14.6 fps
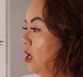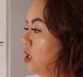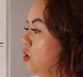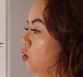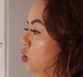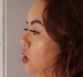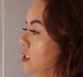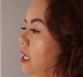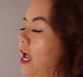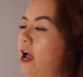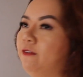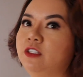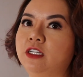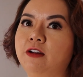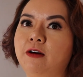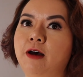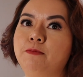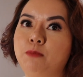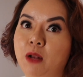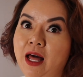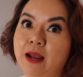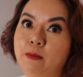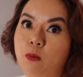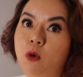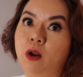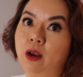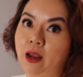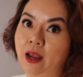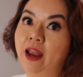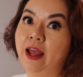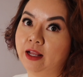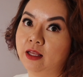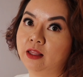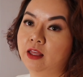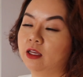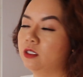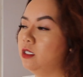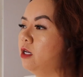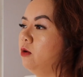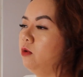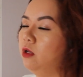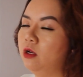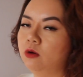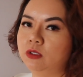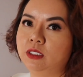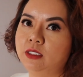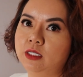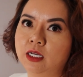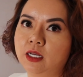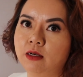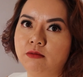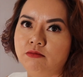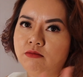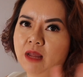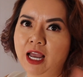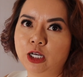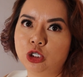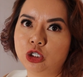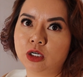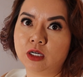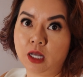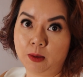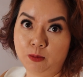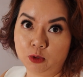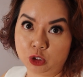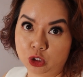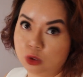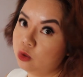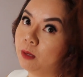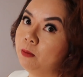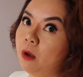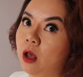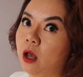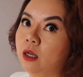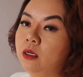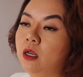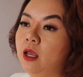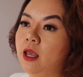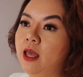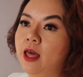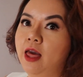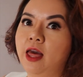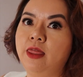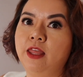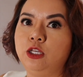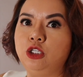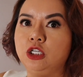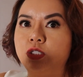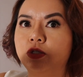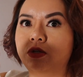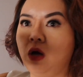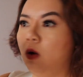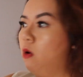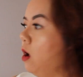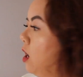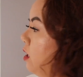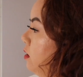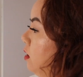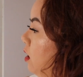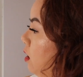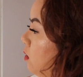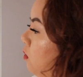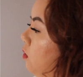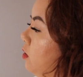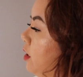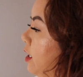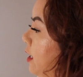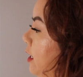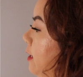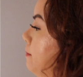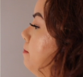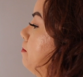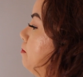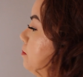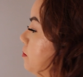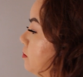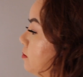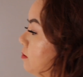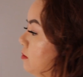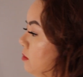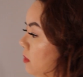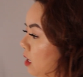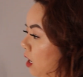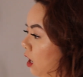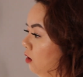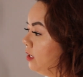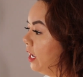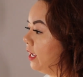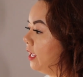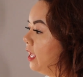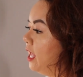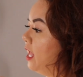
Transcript: you just have to apply more length. So stick an extra couple of strip on and then just go on accordingly. Okay,